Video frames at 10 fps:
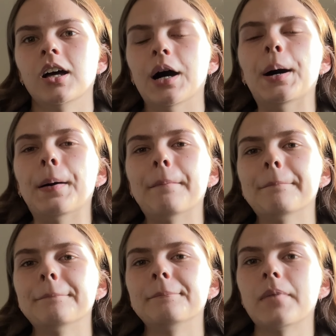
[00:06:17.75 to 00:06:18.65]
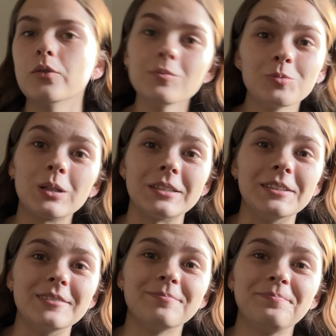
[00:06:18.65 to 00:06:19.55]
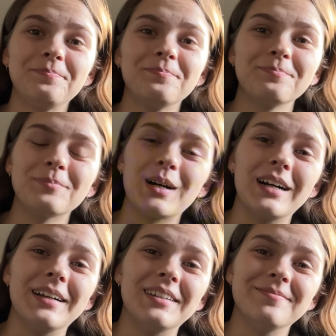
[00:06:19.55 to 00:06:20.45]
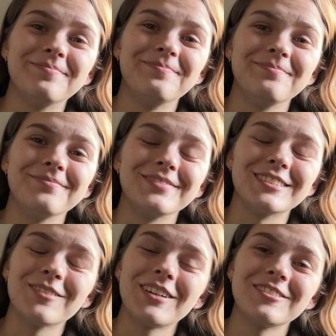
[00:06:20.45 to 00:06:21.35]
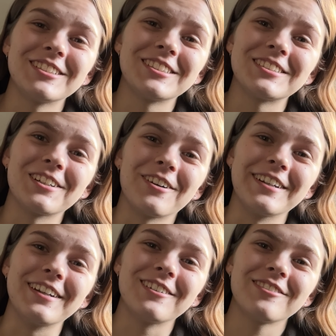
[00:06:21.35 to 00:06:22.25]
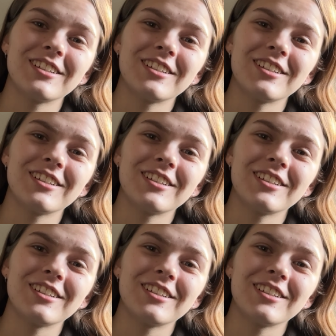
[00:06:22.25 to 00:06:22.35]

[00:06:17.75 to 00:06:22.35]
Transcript: Um, my room's been clean, but sometimes it's just not quite enough.